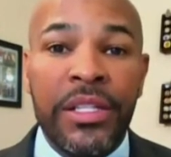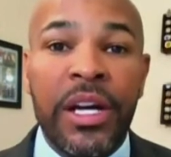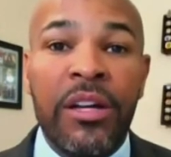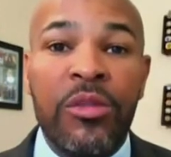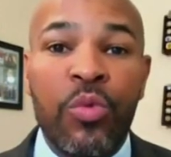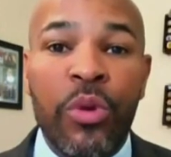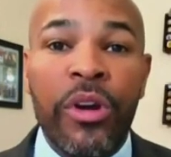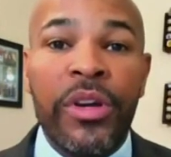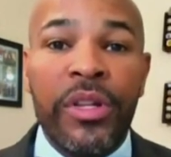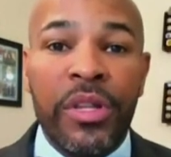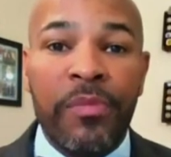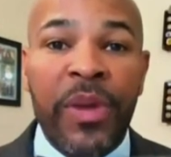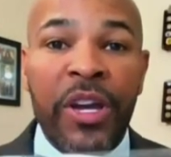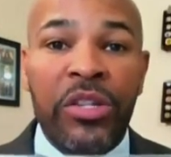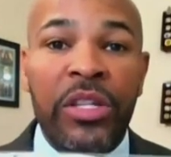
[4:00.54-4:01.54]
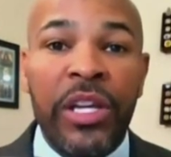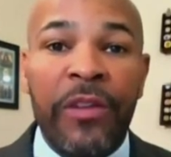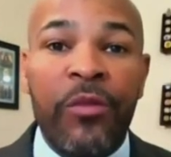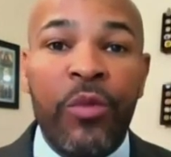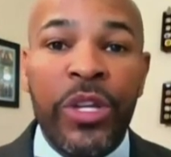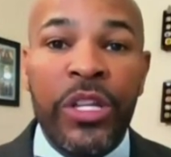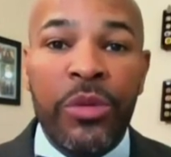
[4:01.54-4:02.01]
does work, especially
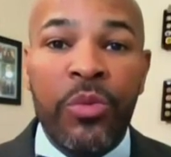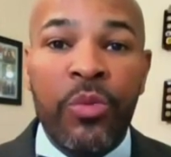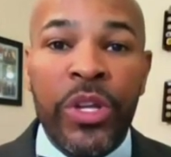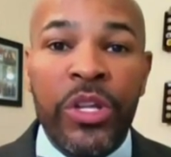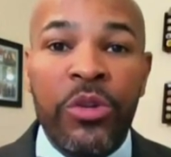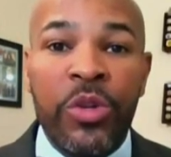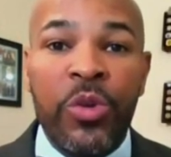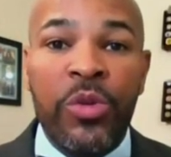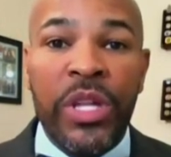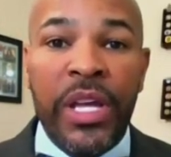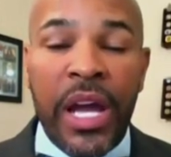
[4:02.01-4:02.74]
when you use a